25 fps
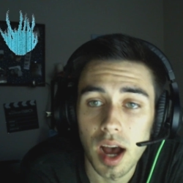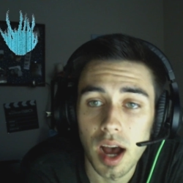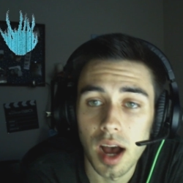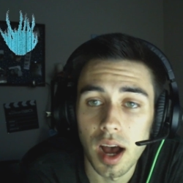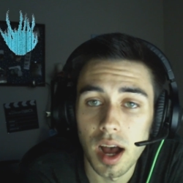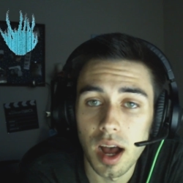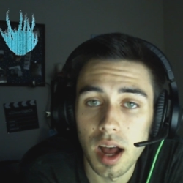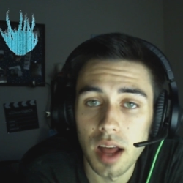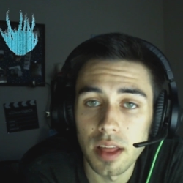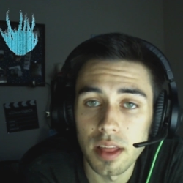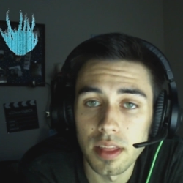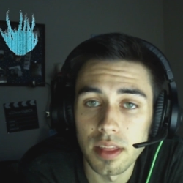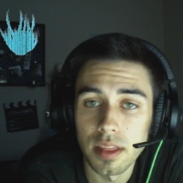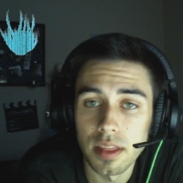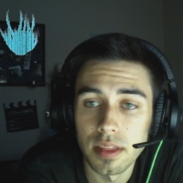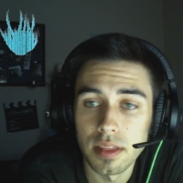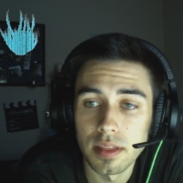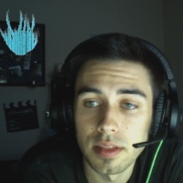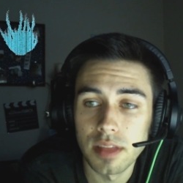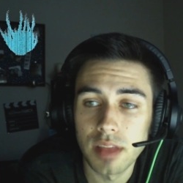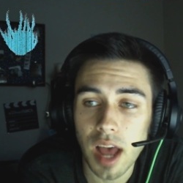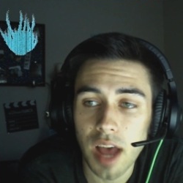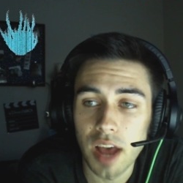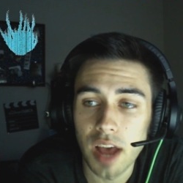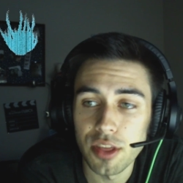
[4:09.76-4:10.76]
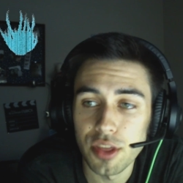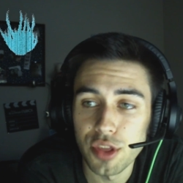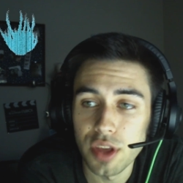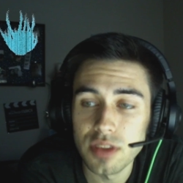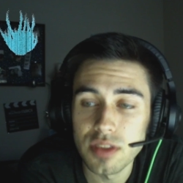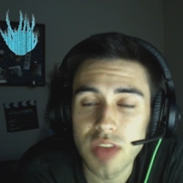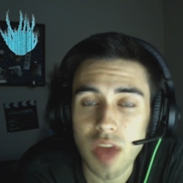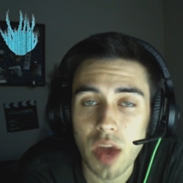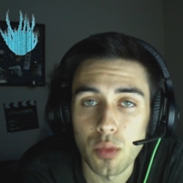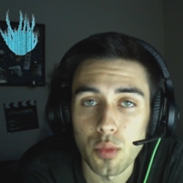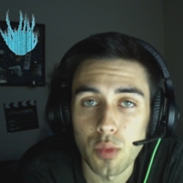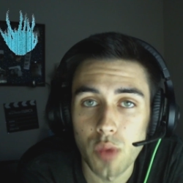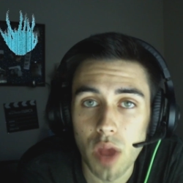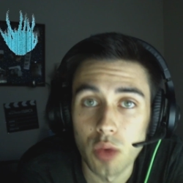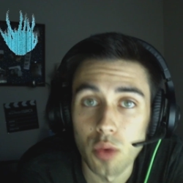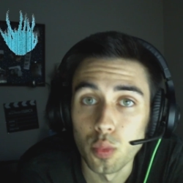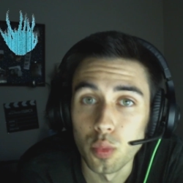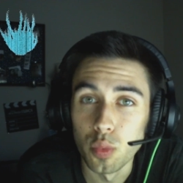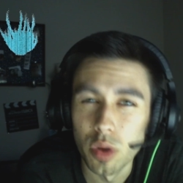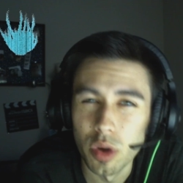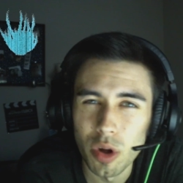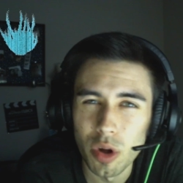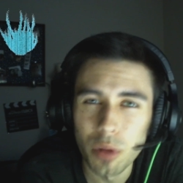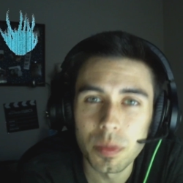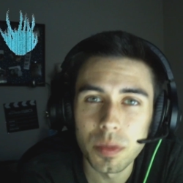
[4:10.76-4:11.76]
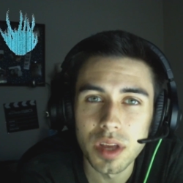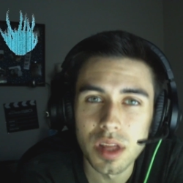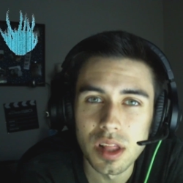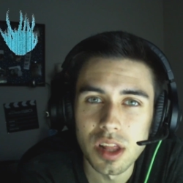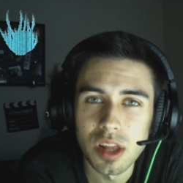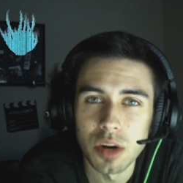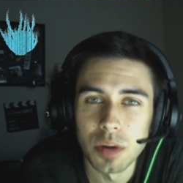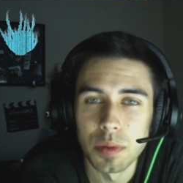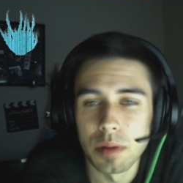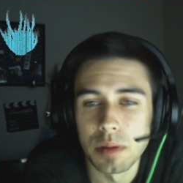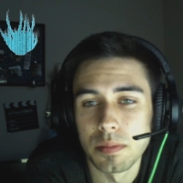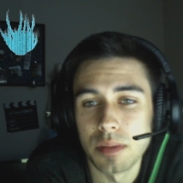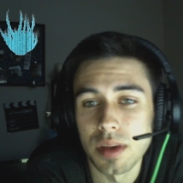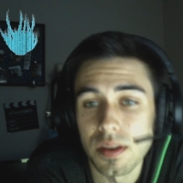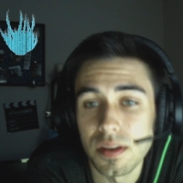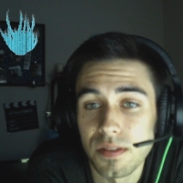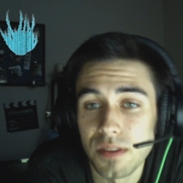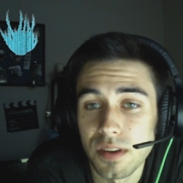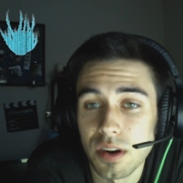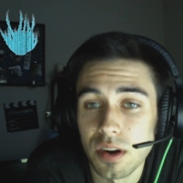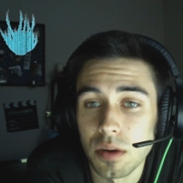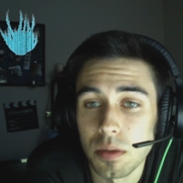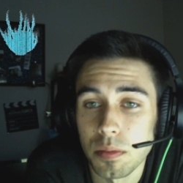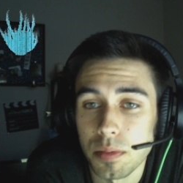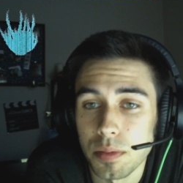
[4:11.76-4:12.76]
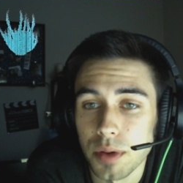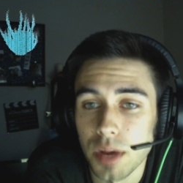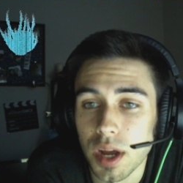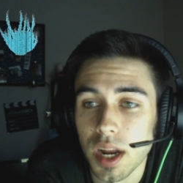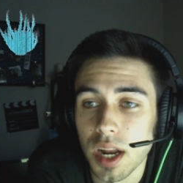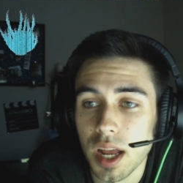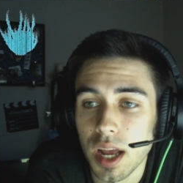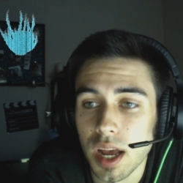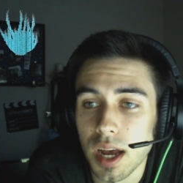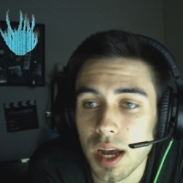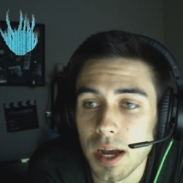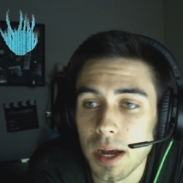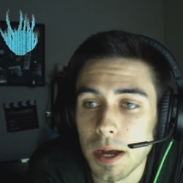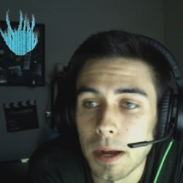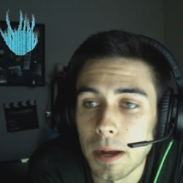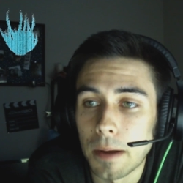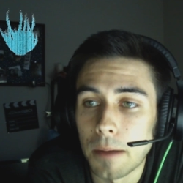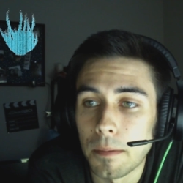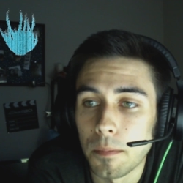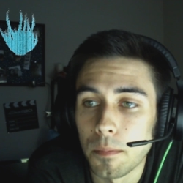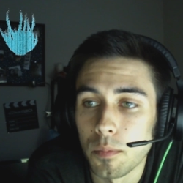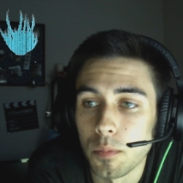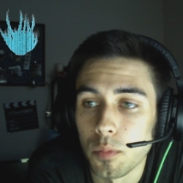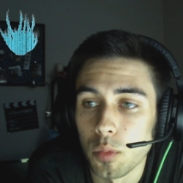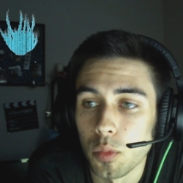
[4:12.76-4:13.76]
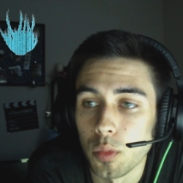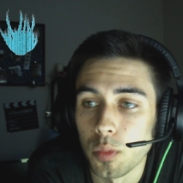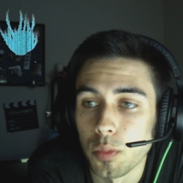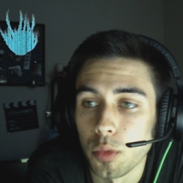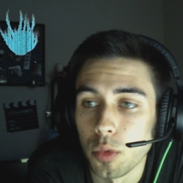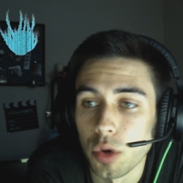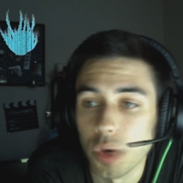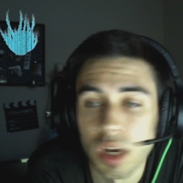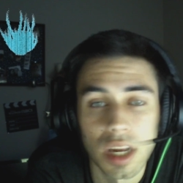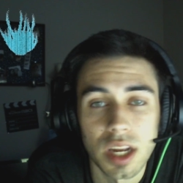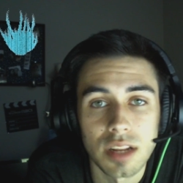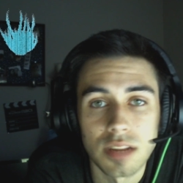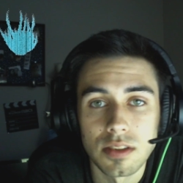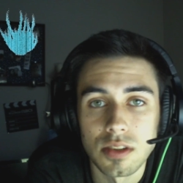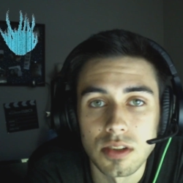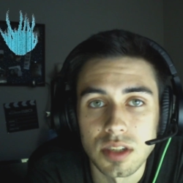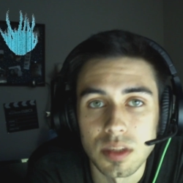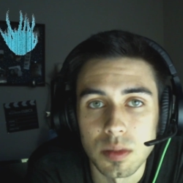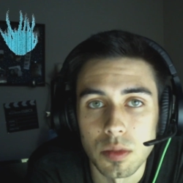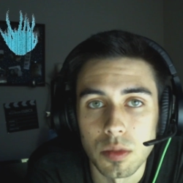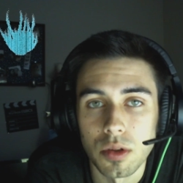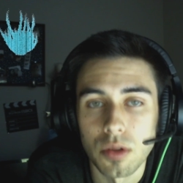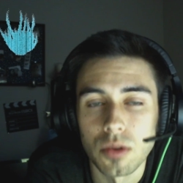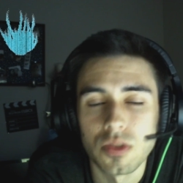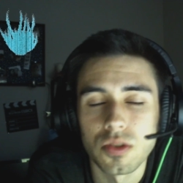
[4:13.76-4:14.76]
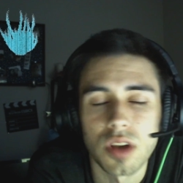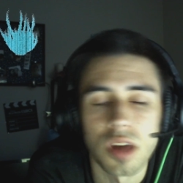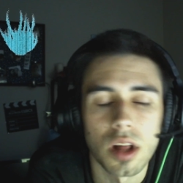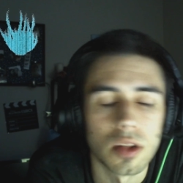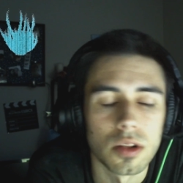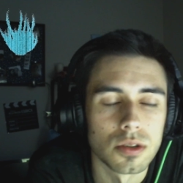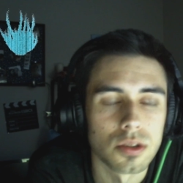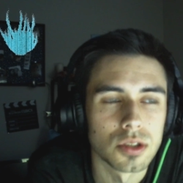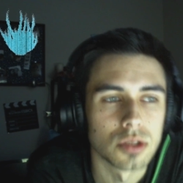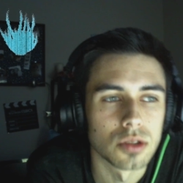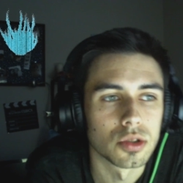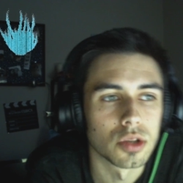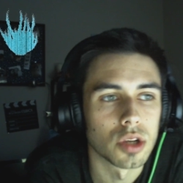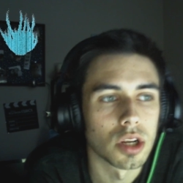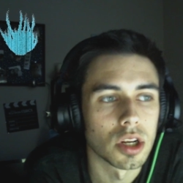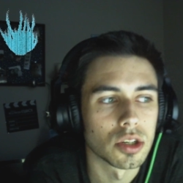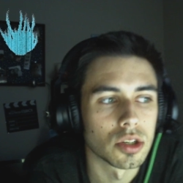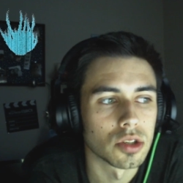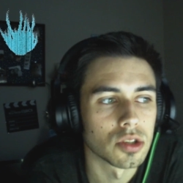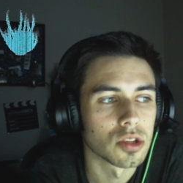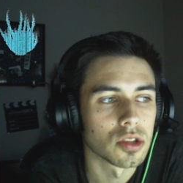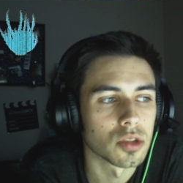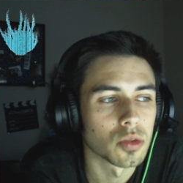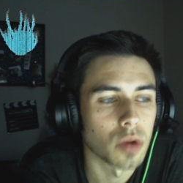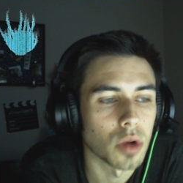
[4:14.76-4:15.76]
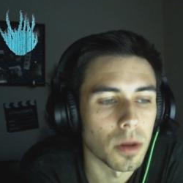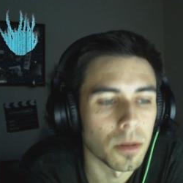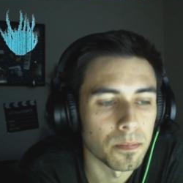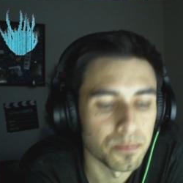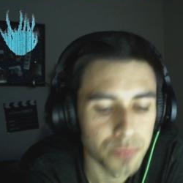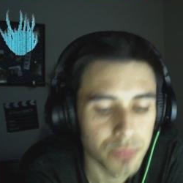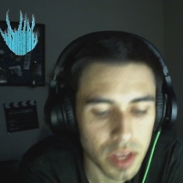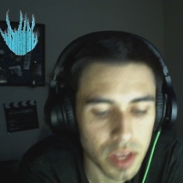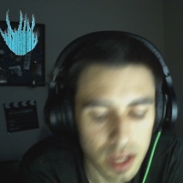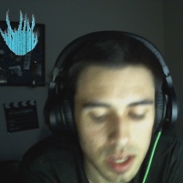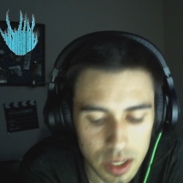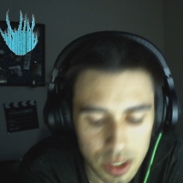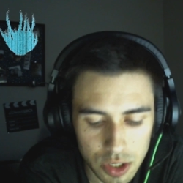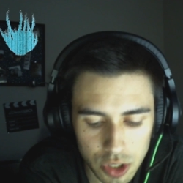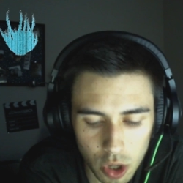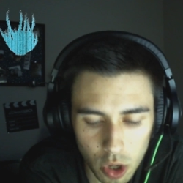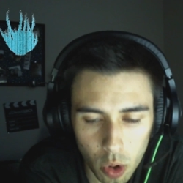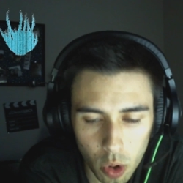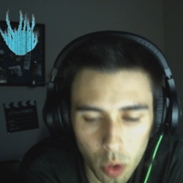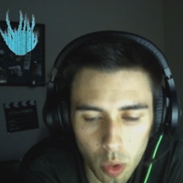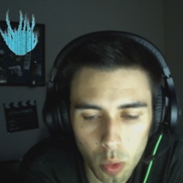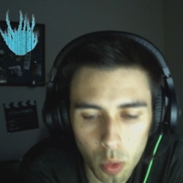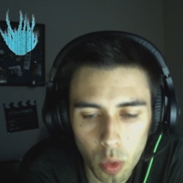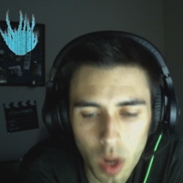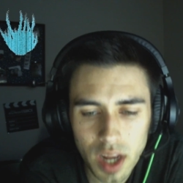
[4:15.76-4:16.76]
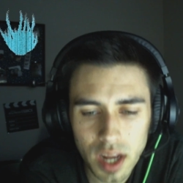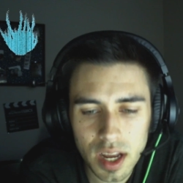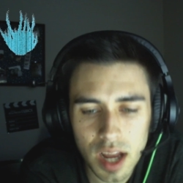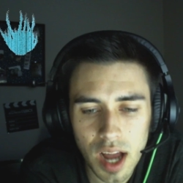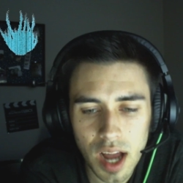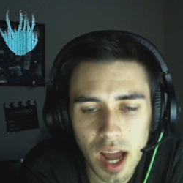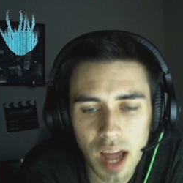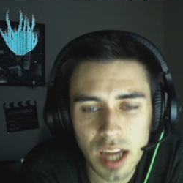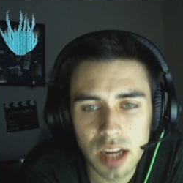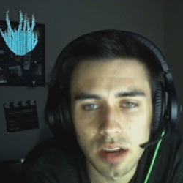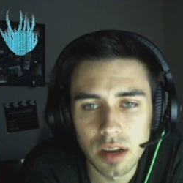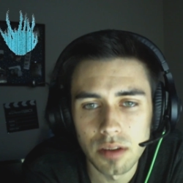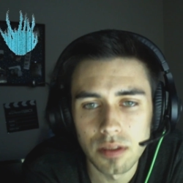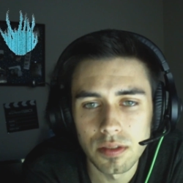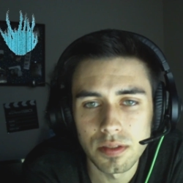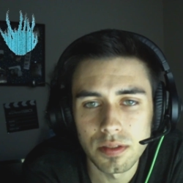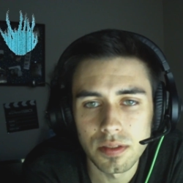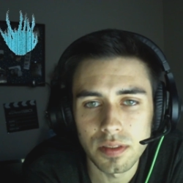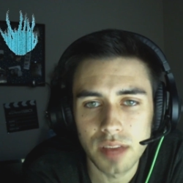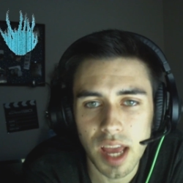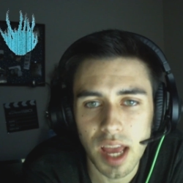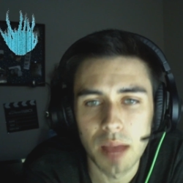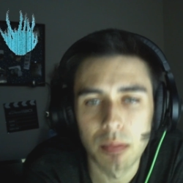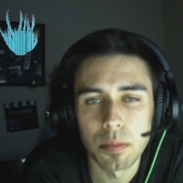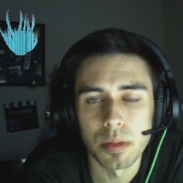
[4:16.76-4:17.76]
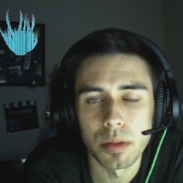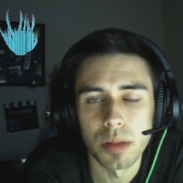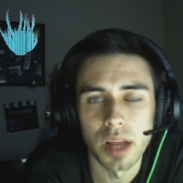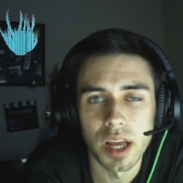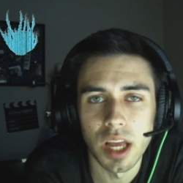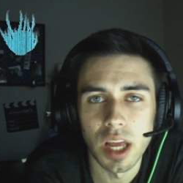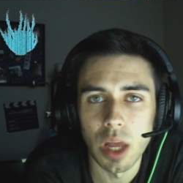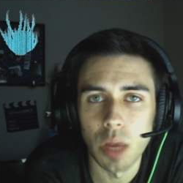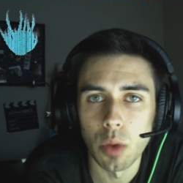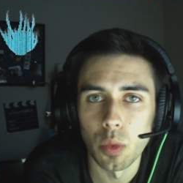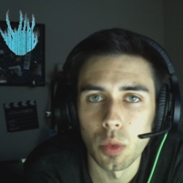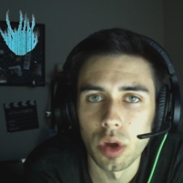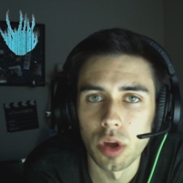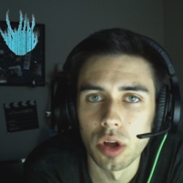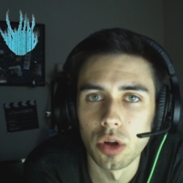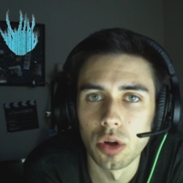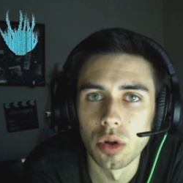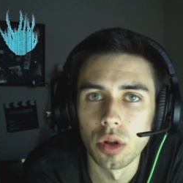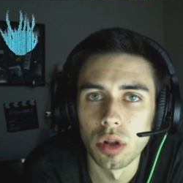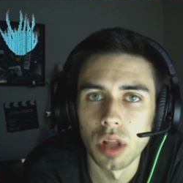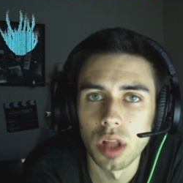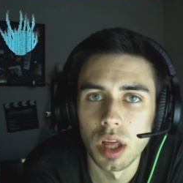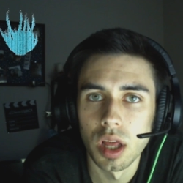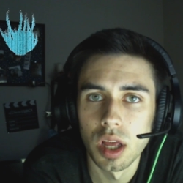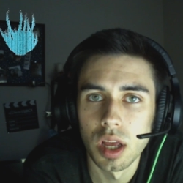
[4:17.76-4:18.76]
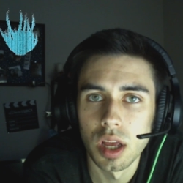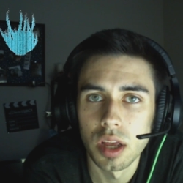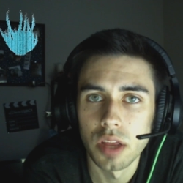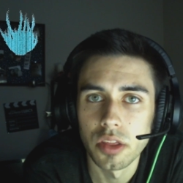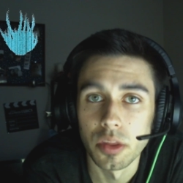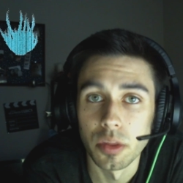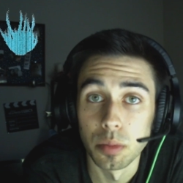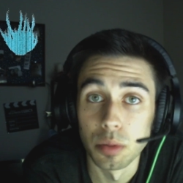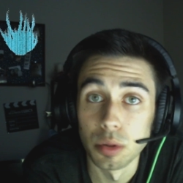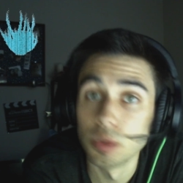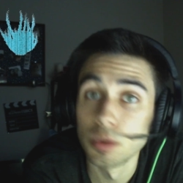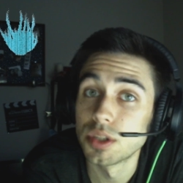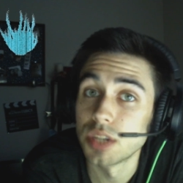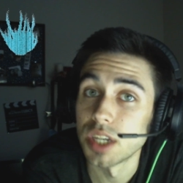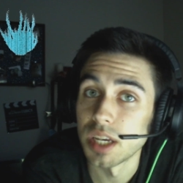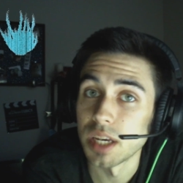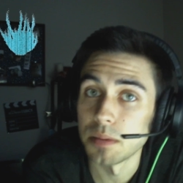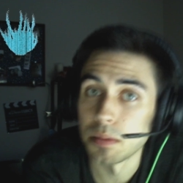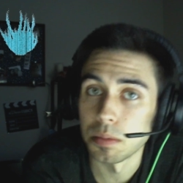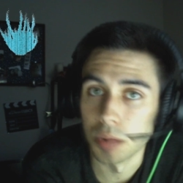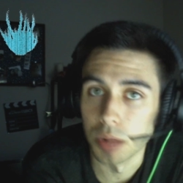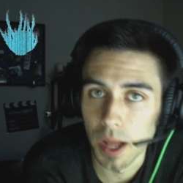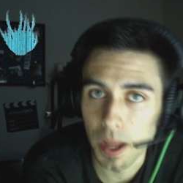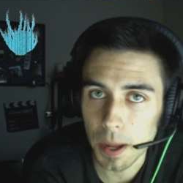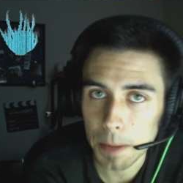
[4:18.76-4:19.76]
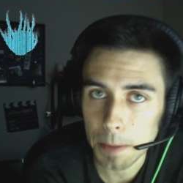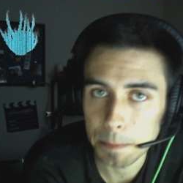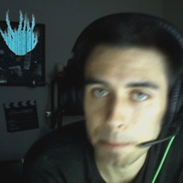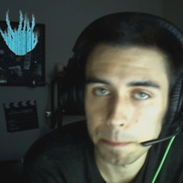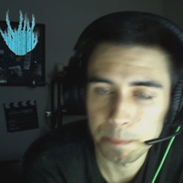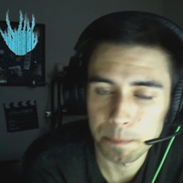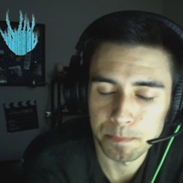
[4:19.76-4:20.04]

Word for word: uh, I think that red will be a little bit beefier, but um, we'll get into some of those color associations as well. So what kind of gameplay will the blue team play?